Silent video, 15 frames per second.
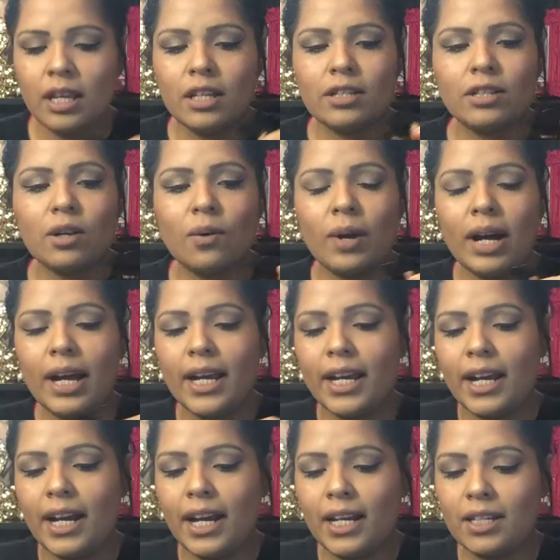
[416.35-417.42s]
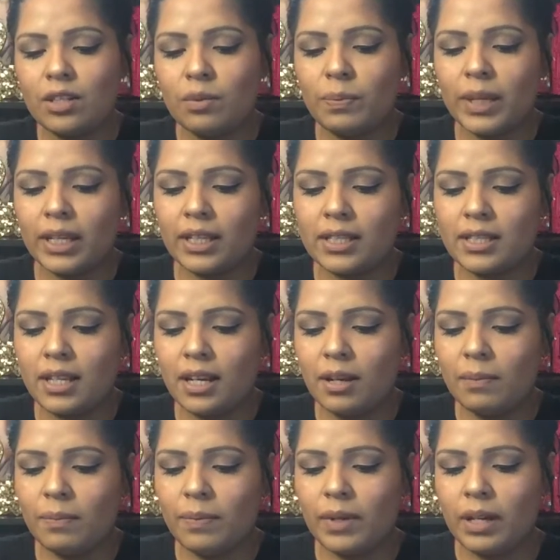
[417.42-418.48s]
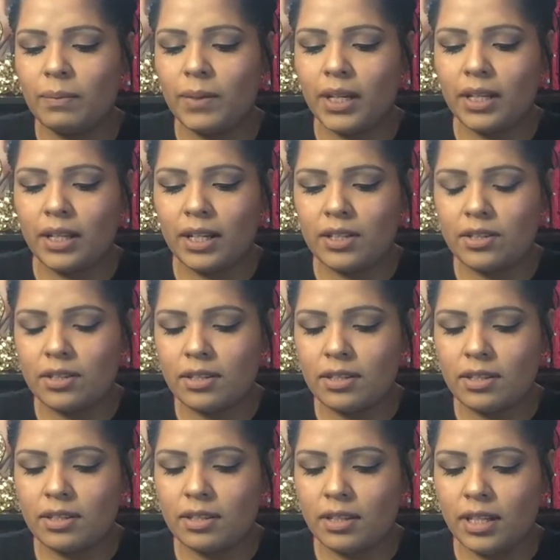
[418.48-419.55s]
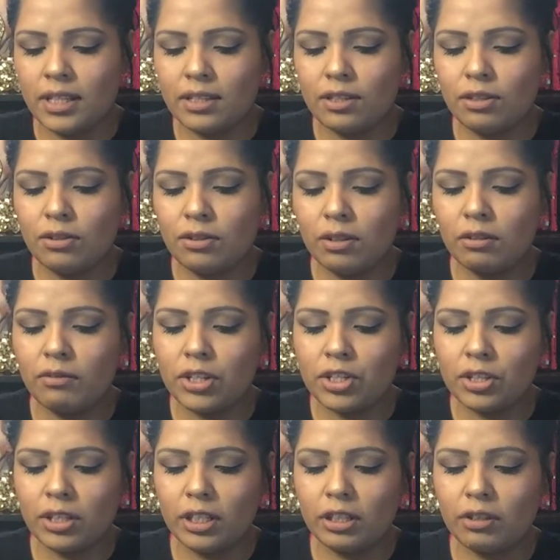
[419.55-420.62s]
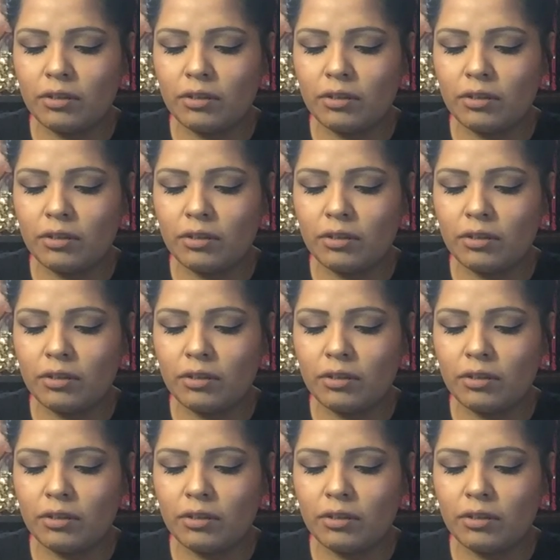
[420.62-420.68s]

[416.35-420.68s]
so I had to pick this up. I mean, it's originally